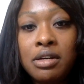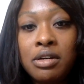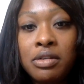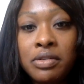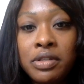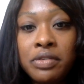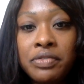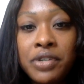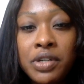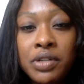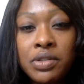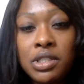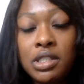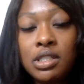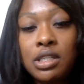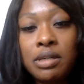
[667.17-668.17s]
Over the phone,
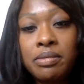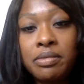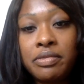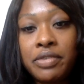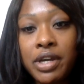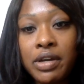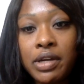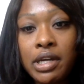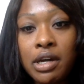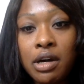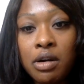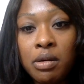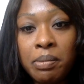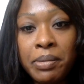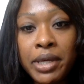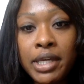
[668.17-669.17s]
she seemed very
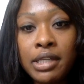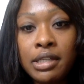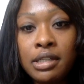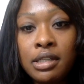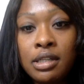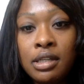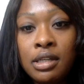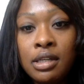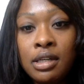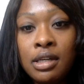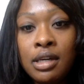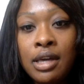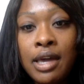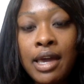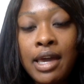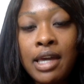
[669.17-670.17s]
open,
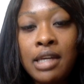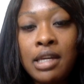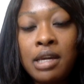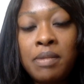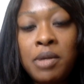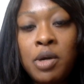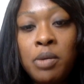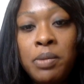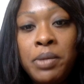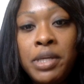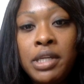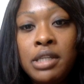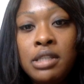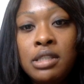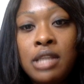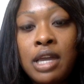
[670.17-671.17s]
and I'm
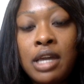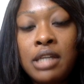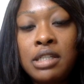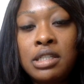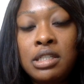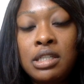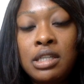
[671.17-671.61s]
hoping that